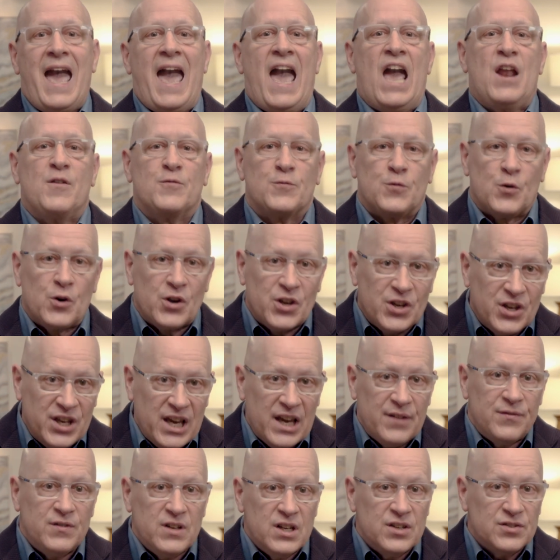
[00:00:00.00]
and
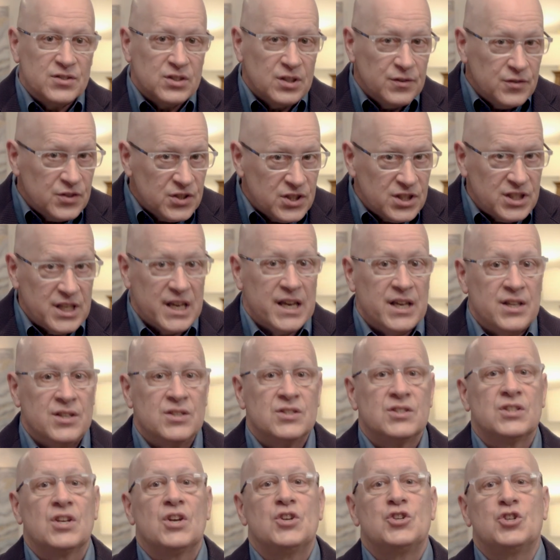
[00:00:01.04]
forgiveness of
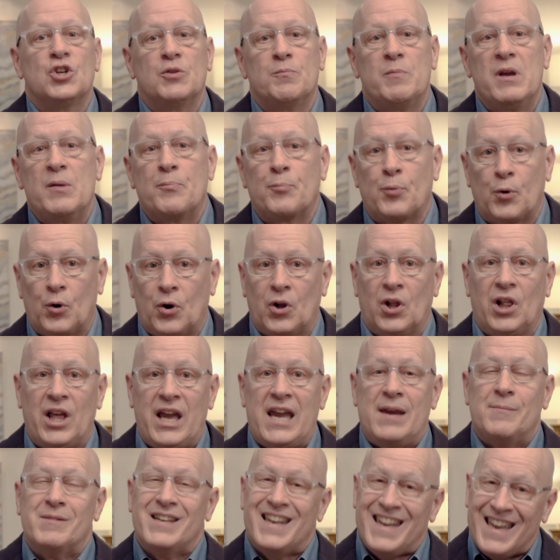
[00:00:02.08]
sins should be
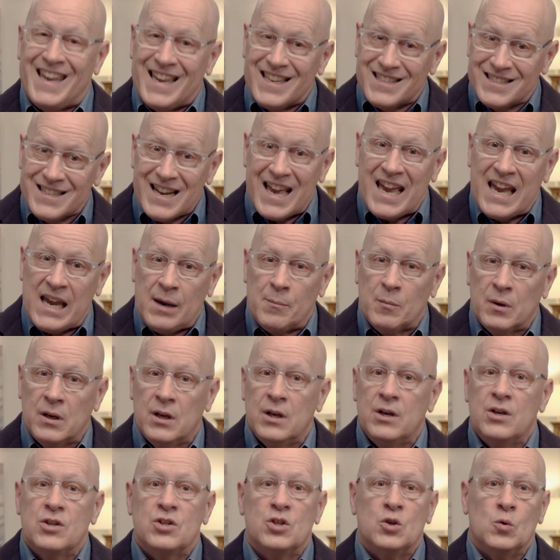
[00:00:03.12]
proclaimed in His name
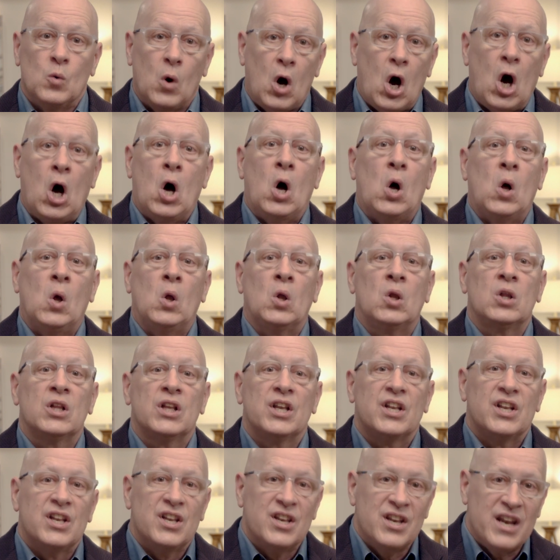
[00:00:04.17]
to all
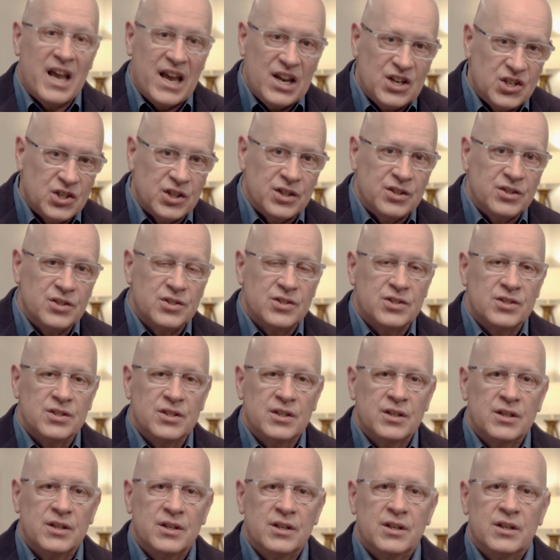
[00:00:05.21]
nations.
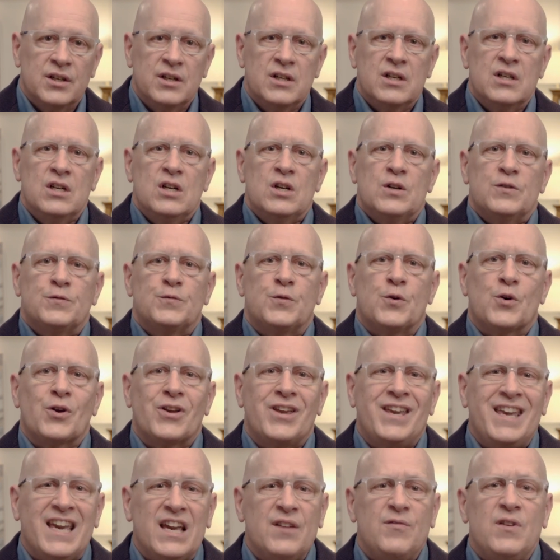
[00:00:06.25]

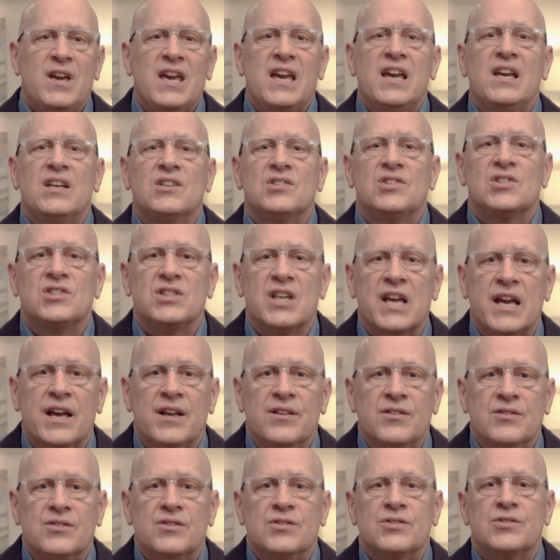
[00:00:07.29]
Forgiving
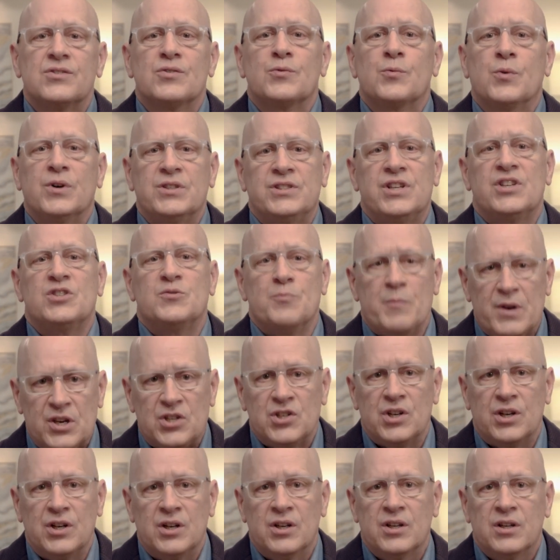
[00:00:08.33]
sins was His
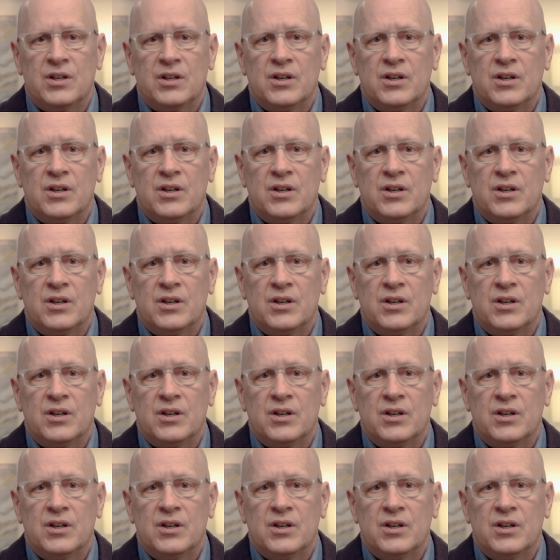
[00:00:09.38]
mission.